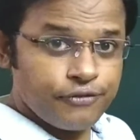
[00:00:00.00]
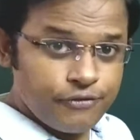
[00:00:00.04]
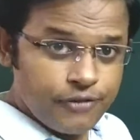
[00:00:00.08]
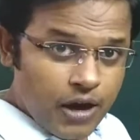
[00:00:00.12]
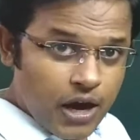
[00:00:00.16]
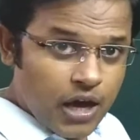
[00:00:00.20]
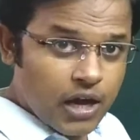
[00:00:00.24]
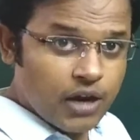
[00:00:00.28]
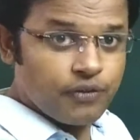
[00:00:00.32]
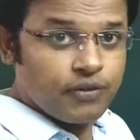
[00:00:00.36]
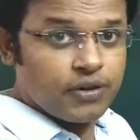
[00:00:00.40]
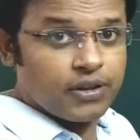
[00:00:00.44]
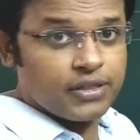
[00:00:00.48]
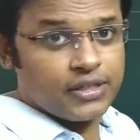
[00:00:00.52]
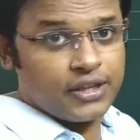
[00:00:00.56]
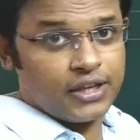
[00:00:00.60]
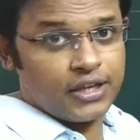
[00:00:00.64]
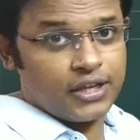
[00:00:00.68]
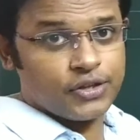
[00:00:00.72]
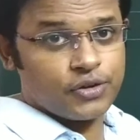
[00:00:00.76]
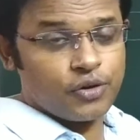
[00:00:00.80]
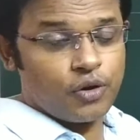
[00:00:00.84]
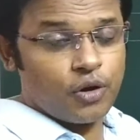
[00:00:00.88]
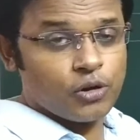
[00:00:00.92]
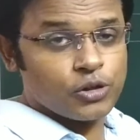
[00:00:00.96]
faraway
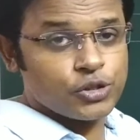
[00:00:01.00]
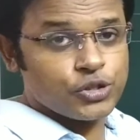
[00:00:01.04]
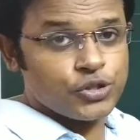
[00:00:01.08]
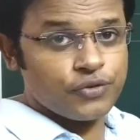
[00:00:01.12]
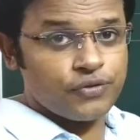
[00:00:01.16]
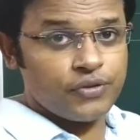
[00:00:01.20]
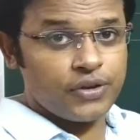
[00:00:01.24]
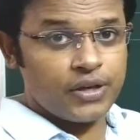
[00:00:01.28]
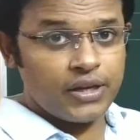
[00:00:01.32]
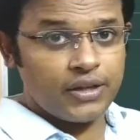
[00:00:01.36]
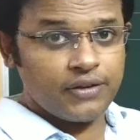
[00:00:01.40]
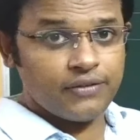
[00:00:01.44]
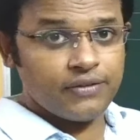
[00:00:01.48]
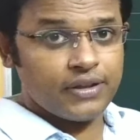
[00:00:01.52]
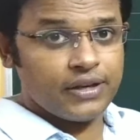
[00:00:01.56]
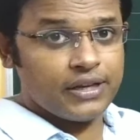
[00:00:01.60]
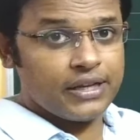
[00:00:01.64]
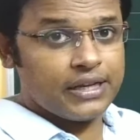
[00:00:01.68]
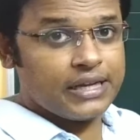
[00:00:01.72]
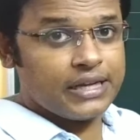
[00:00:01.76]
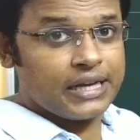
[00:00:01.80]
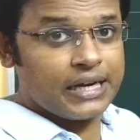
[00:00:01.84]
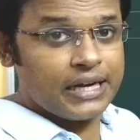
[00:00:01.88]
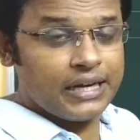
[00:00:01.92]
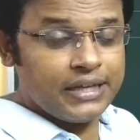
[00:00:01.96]
thing also very,
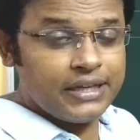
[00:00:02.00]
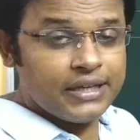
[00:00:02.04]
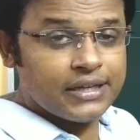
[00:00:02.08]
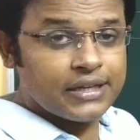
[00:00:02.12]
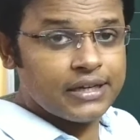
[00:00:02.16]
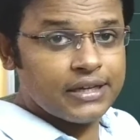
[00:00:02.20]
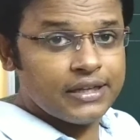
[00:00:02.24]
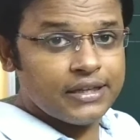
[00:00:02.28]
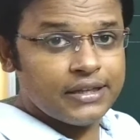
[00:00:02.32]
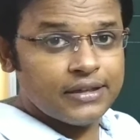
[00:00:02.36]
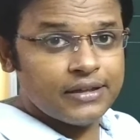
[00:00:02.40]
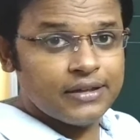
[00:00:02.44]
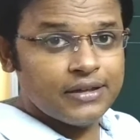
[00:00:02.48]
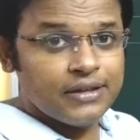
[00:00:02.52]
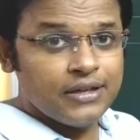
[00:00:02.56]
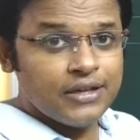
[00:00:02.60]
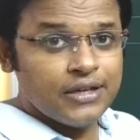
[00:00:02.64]
very clearly.